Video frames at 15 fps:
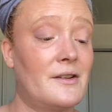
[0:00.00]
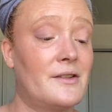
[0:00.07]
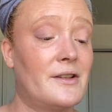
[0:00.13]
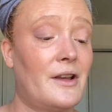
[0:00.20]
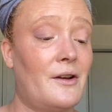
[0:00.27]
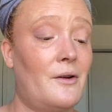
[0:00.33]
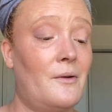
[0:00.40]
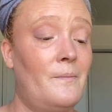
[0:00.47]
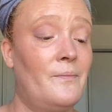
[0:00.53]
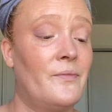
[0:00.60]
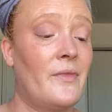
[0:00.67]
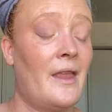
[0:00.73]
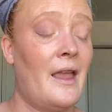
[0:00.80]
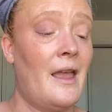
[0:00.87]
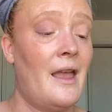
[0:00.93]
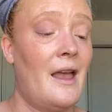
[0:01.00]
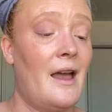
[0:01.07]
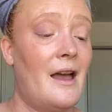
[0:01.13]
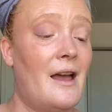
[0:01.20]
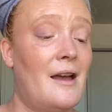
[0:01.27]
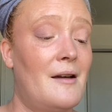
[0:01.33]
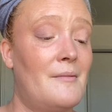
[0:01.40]
So
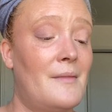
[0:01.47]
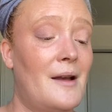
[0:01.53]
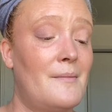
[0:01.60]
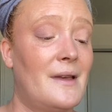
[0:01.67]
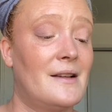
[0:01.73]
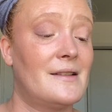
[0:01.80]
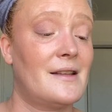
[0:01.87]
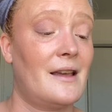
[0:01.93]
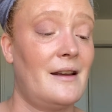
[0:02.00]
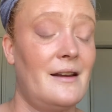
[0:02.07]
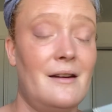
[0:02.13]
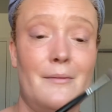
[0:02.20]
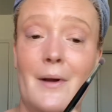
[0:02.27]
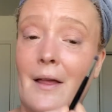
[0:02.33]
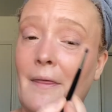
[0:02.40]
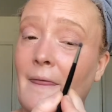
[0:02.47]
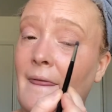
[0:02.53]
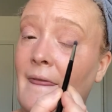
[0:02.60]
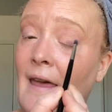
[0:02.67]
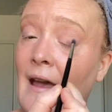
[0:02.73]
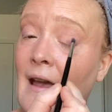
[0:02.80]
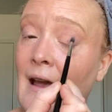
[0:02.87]
I'm excited
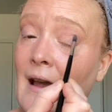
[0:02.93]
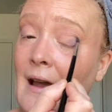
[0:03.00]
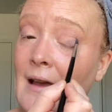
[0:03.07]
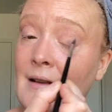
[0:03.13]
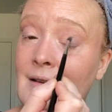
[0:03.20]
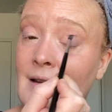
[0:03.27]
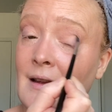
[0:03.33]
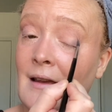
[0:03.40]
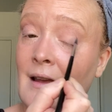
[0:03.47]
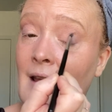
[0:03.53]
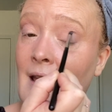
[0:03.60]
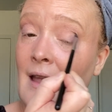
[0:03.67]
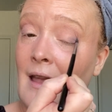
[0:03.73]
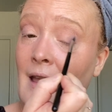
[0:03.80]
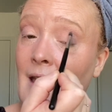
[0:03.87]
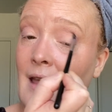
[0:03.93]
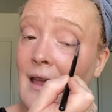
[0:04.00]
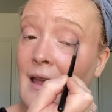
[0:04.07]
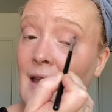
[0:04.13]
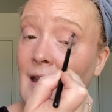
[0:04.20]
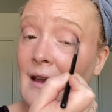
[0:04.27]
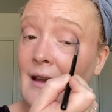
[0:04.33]
about that.
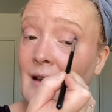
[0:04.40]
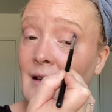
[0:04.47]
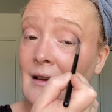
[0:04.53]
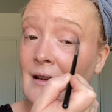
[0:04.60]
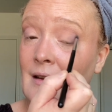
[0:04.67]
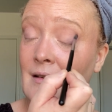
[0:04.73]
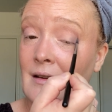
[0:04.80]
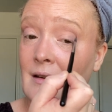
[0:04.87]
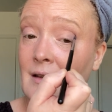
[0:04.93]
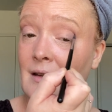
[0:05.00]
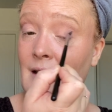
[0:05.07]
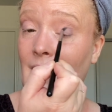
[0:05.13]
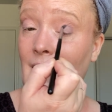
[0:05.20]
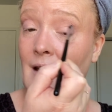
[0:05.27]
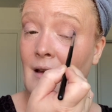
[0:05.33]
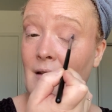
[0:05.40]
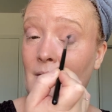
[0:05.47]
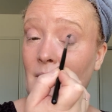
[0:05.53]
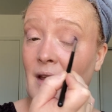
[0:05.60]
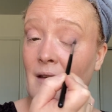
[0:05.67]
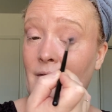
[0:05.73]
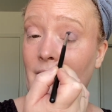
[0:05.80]
And
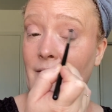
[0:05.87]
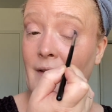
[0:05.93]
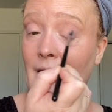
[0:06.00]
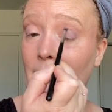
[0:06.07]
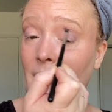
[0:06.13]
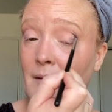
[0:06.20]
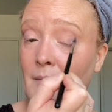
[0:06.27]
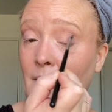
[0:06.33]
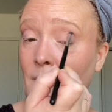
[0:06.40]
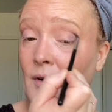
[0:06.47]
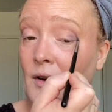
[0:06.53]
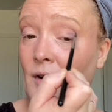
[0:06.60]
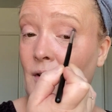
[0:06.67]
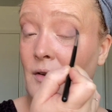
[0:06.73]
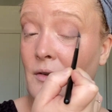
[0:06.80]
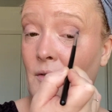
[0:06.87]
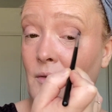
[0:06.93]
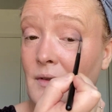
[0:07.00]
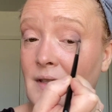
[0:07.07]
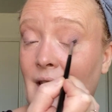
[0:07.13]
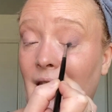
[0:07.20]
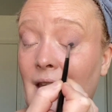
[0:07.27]
I have a family member
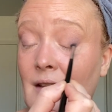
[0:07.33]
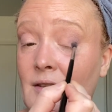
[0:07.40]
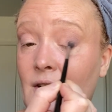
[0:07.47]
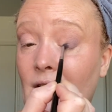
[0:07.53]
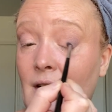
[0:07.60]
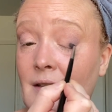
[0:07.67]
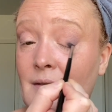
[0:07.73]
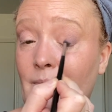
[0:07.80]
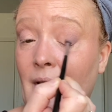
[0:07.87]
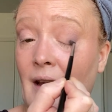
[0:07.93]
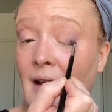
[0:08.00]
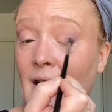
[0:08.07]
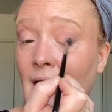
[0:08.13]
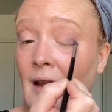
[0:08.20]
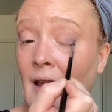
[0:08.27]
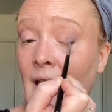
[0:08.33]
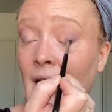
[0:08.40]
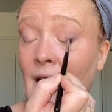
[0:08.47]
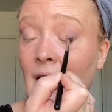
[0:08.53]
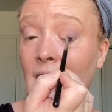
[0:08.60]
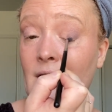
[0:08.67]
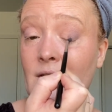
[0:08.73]
whose cancer is back,
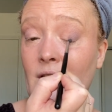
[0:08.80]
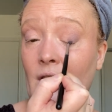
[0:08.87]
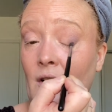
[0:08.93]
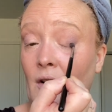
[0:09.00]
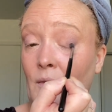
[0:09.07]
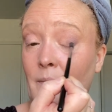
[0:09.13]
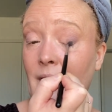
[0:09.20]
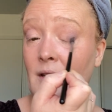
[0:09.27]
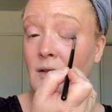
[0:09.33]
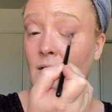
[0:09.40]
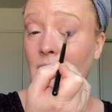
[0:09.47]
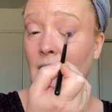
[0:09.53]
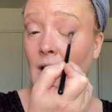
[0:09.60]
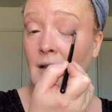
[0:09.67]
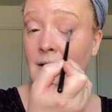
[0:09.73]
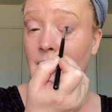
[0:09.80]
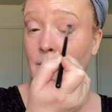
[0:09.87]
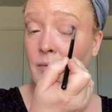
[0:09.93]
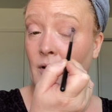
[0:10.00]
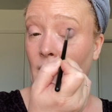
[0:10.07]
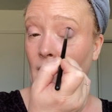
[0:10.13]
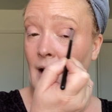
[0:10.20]
so been doing lots of
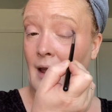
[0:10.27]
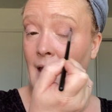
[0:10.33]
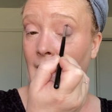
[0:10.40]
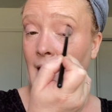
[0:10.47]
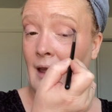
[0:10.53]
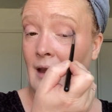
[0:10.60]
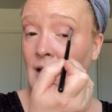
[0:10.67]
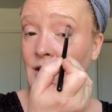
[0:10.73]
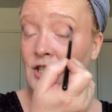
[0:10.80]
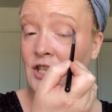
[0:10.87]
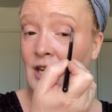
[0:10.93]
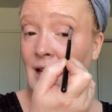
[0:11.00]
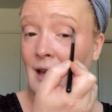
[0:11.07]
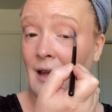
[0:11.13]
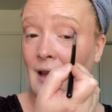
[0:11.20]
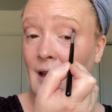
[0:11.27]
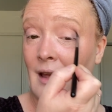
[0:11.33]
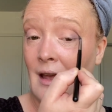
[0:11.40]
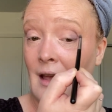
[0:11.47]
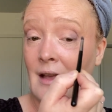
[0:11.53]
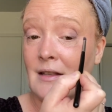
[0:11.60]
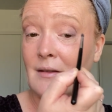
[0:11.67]
praying.
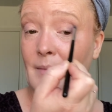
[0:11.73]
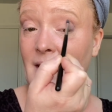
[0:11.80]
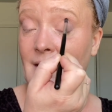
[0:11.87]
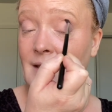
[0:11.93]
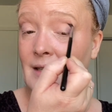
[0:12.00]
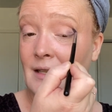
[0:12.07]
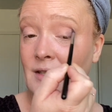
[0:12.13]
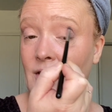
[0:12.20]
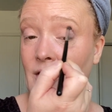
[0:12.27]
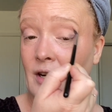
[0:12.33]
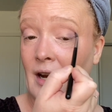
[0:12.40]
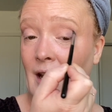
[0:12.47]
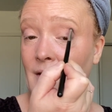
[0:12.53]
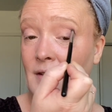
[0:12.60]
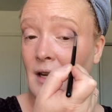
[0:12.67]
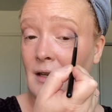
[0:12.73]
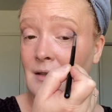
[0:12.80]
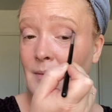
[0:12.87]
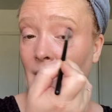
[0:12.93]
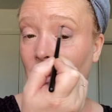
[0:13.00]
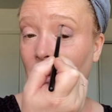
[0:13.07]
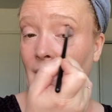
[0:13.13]
It's my sister. I've talked
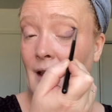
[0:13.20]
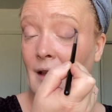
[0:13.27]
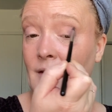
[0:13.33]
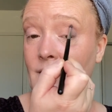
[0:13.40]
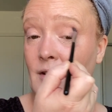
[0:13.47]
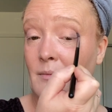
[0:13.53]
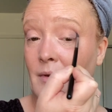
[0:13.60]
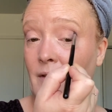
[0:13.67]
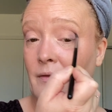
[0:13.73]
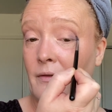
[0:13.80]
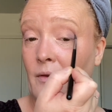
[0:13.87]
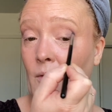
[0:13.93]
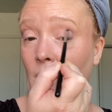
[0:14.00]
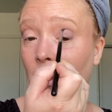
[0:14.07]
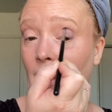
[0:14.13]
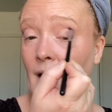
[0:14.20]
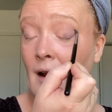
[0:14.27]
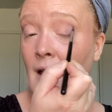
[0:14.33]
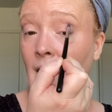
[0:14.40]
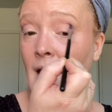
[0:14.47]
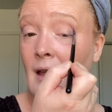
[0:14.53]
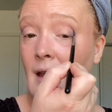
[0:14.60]
about her cancer
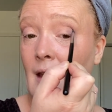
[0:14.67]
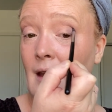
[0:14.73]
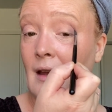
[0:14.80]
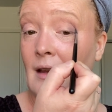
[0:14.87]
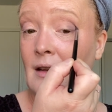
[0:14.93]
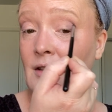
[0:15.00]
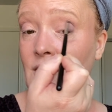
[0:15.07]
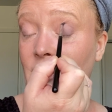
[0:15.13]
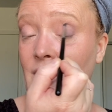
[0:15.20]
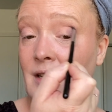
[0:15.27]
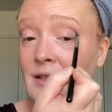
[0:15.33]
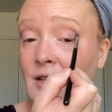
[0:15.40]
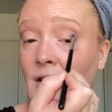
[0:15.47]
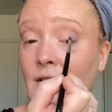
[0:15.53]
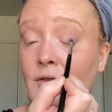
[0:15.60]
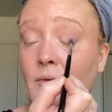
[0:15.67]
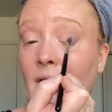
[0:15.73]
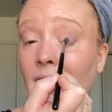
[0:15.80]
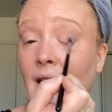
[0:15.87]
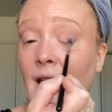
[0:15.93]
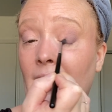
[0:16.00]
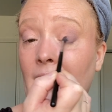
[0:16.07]
before, and she starts
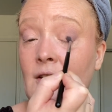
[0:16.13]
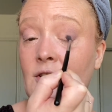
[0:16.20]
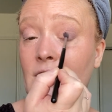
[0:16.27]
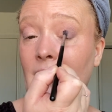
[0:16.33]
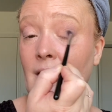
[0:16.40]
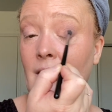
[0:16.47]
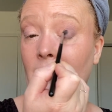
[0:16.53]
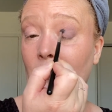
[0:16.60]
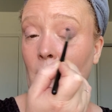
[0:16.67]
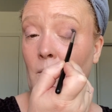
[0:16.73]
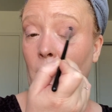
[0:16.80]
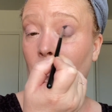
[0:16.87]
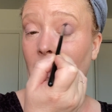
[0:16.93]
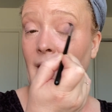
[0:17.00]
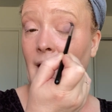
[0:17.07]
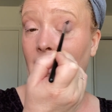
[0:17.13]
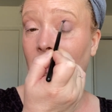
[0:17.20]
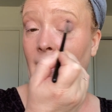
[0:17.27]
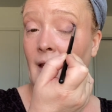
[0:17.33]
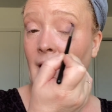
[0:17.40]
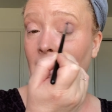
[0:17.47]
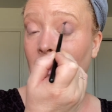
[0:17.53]
radiation the
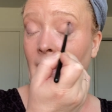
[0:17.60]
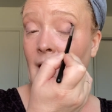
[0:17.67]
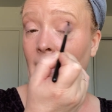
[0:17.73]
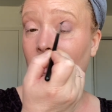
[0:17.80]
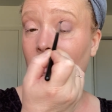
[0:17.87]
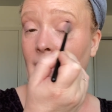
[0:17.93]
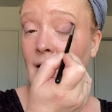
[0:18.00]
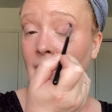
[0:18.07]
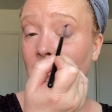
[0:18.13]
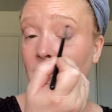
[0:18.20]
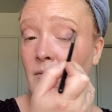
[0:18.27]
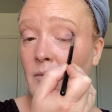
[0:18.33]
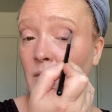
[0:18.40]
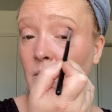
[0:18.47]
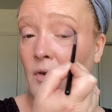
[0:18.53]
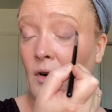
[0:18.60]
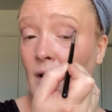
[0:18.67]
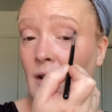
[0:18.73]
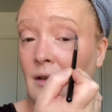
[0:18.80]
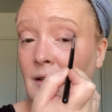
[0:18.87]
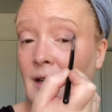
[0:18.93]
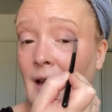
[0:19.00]
week of
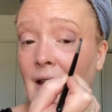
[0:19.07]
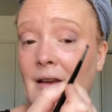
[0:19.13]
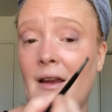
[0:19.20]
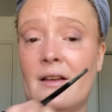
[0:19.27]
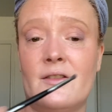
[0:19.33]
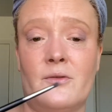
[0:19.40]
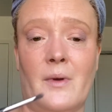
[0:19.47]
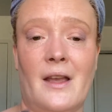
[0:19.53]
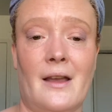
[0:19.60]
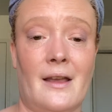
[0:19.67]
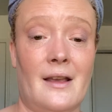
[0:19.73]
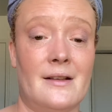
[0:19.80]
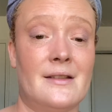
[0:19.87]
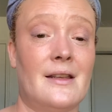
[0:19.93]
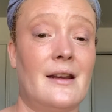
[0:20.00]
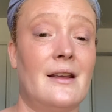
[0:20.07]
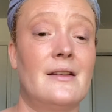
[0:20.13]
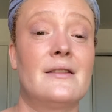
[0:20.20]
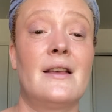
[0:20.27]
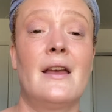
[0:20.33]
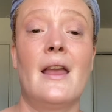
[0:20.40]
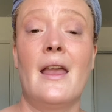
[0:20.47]
Memorial Day, next week I guess that is.